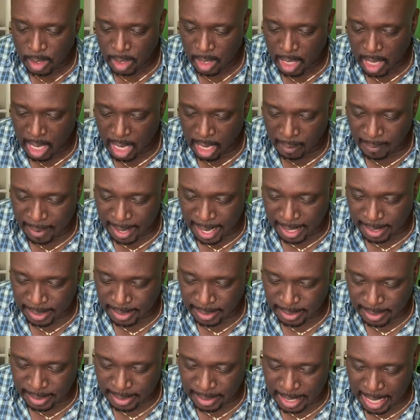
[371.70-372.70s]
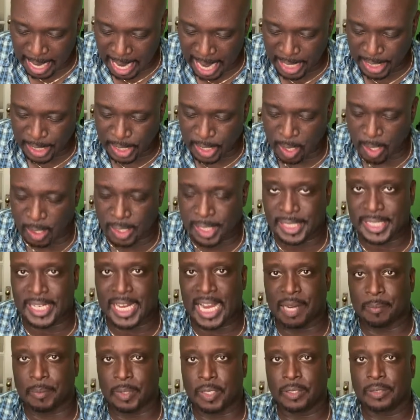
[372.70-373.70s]
All right,
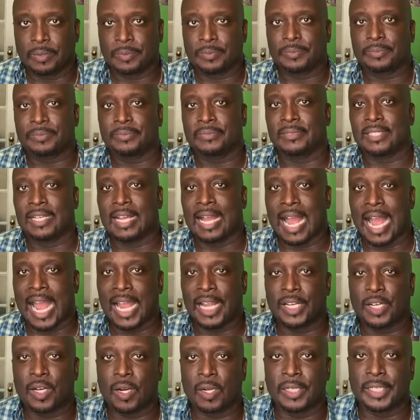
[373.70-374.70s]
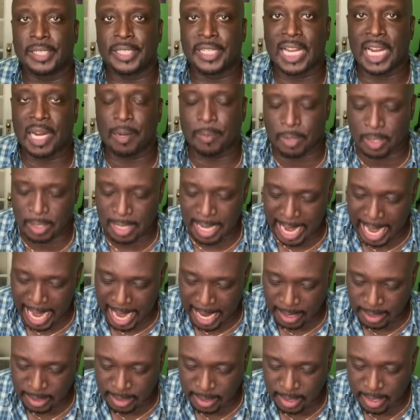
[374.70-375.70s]
iGirlyGamer
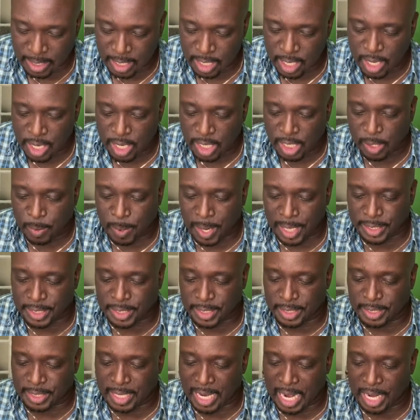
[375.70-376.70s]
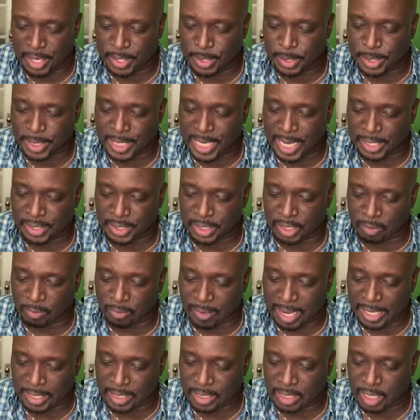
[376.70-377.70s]
asks, question, how do you get the
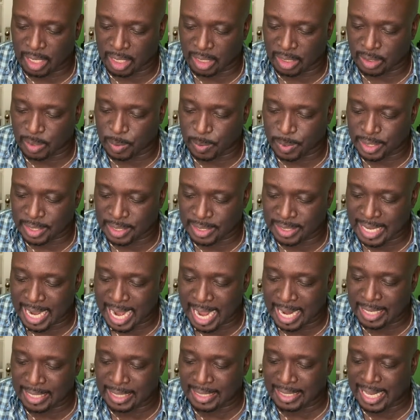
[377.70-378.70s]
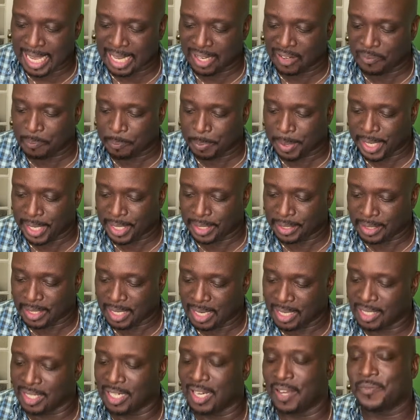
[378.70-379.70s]
right color with not a lot of paint?
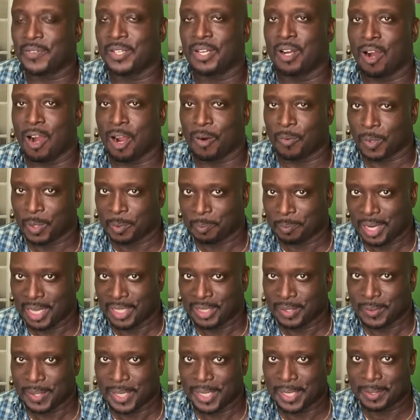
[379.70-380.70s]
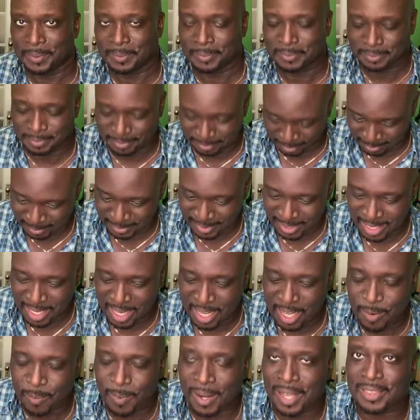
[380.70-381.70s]
I love your artwork, by the way.
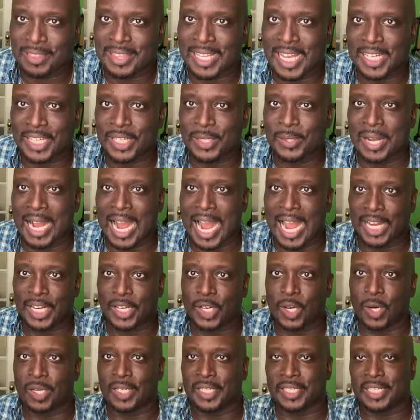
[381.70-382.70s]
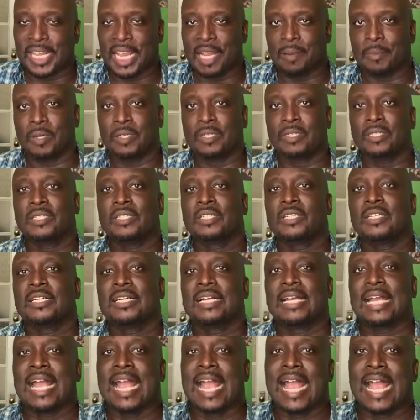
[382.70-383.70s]
Well, thank you, iGirlyGamer.
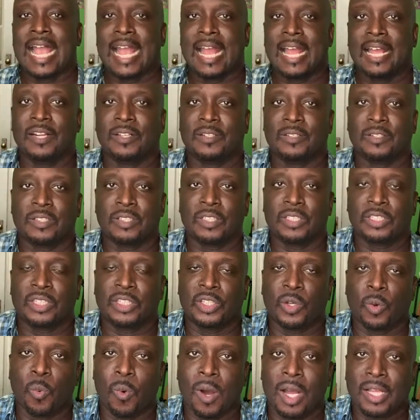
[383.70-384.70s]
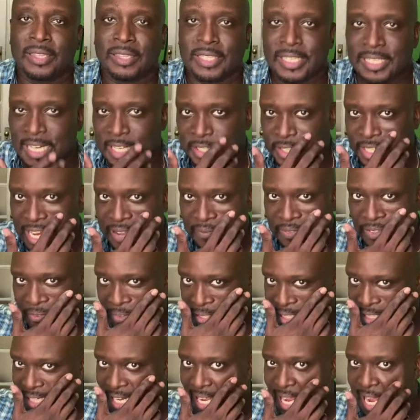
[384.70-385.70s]
And the one thing that you have to
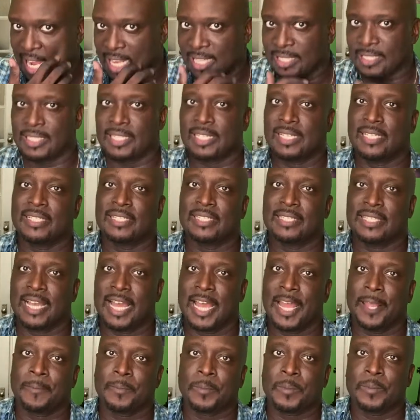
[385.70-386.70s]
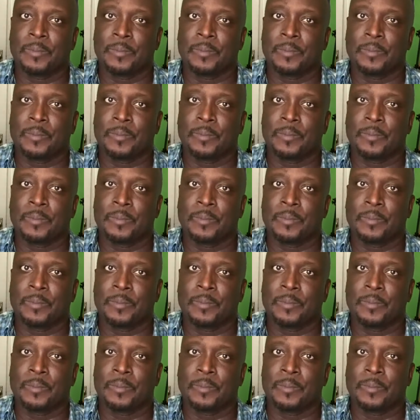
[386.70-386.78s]
realize is that